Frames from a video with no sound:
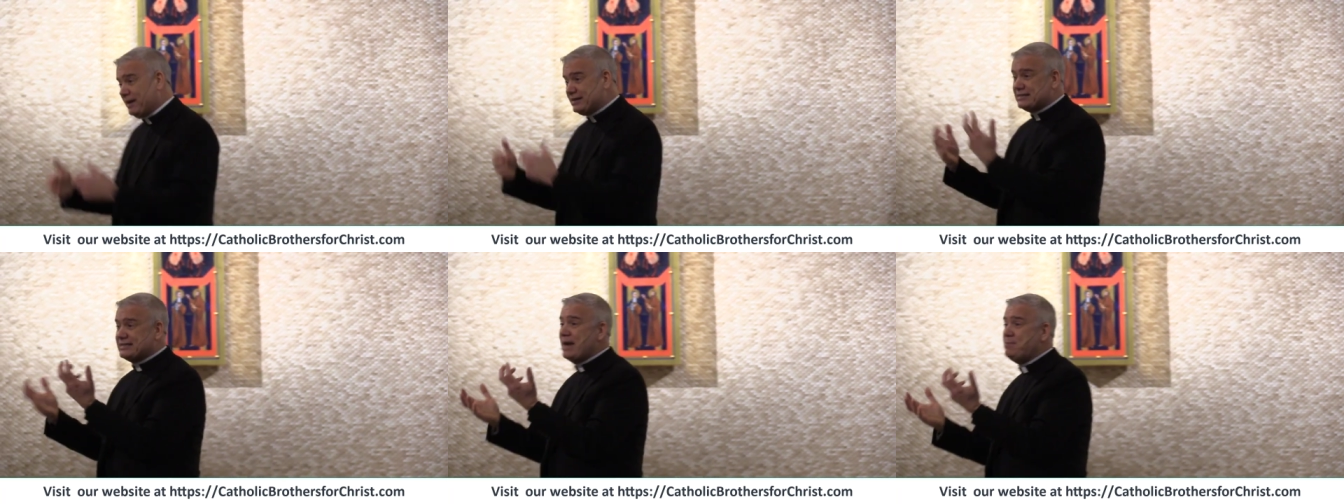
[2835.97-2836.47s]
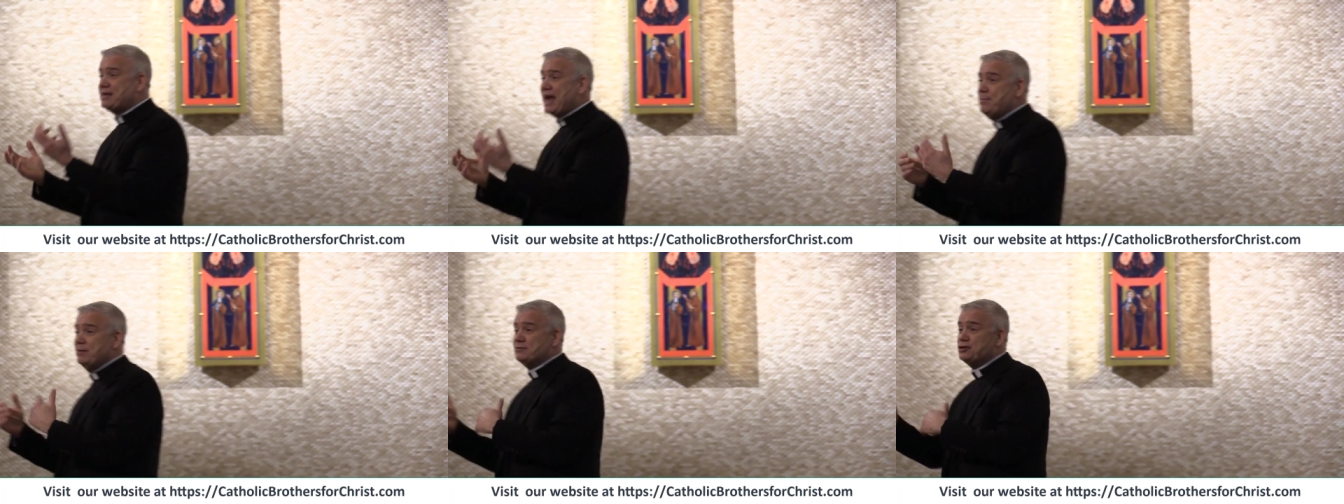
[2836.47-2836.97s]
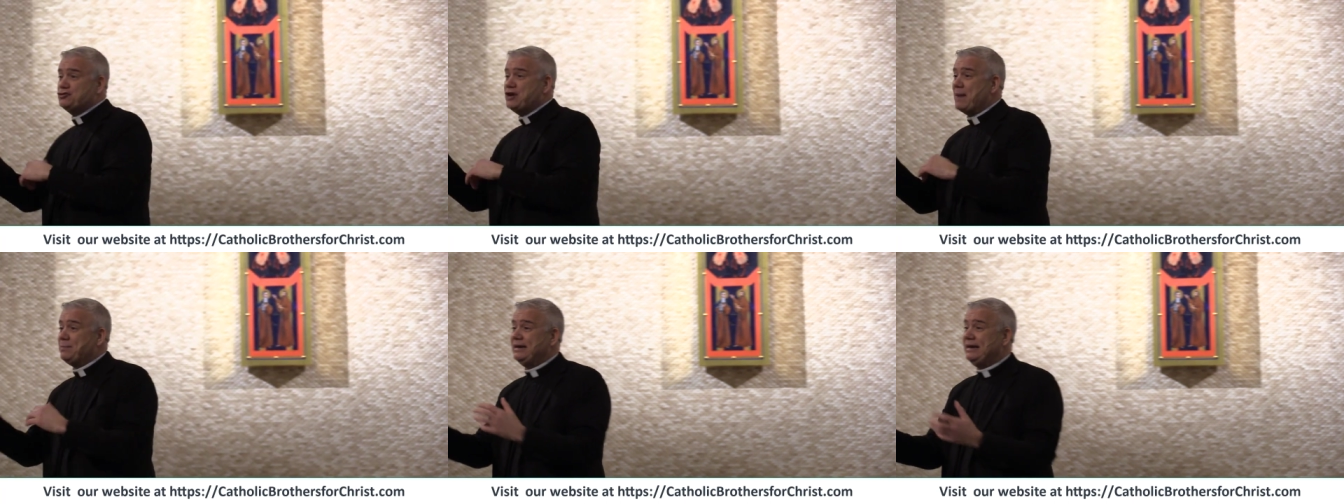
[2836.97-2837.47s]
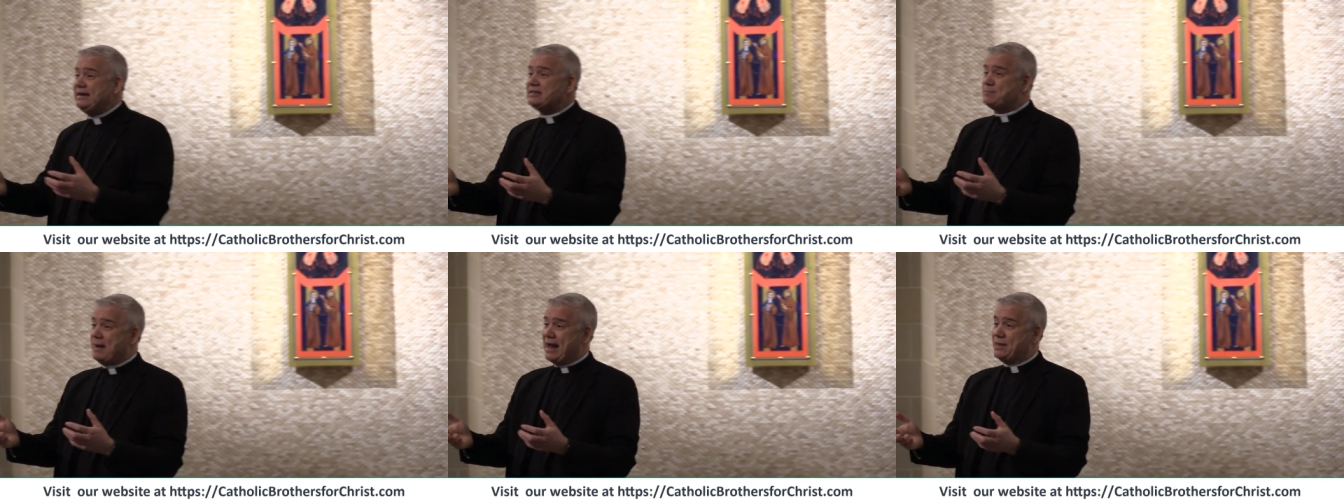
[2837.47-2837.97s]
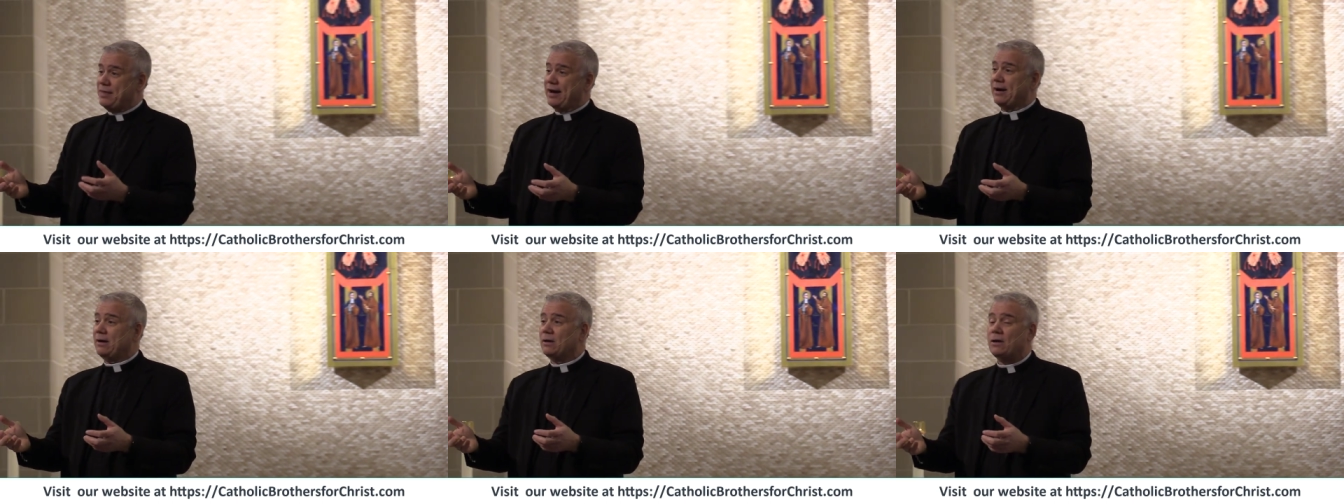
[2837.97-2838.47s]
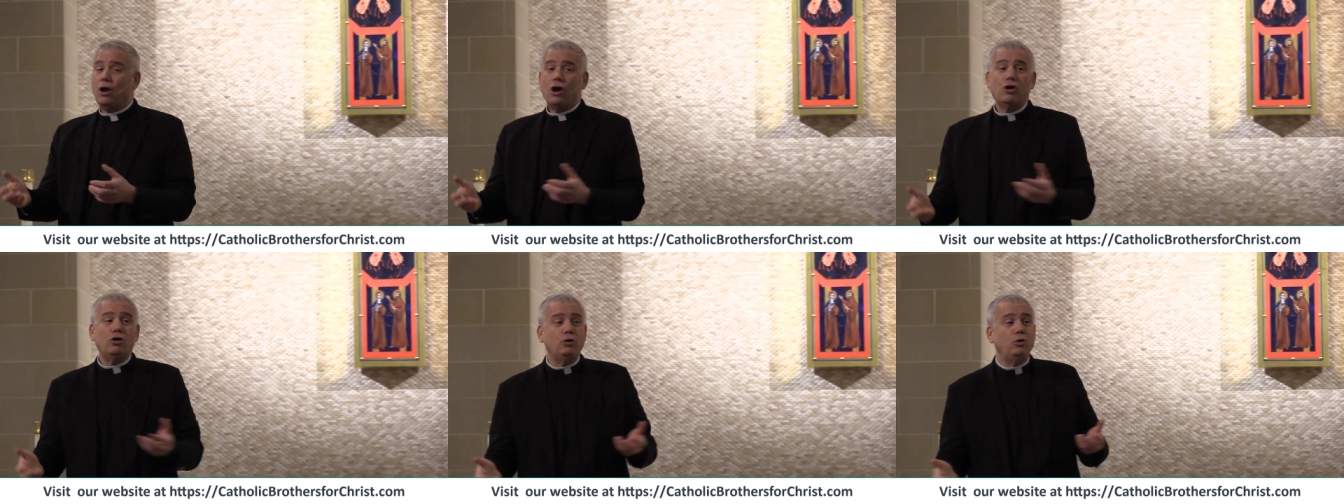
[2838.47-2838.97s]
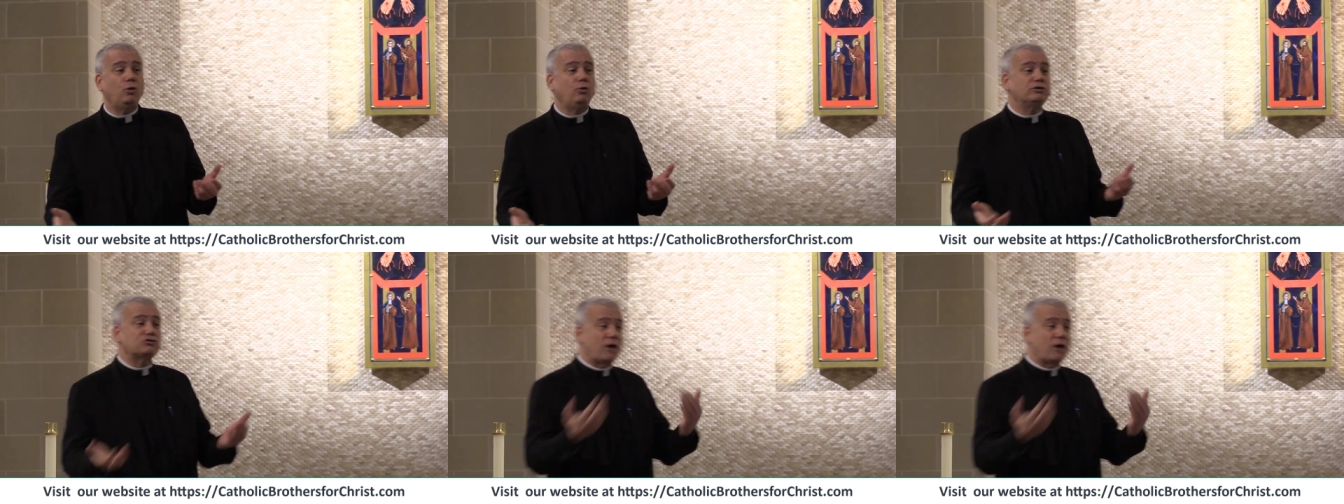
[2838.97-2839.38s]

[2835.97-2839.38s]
but at the same time, there was a Japanese man there who was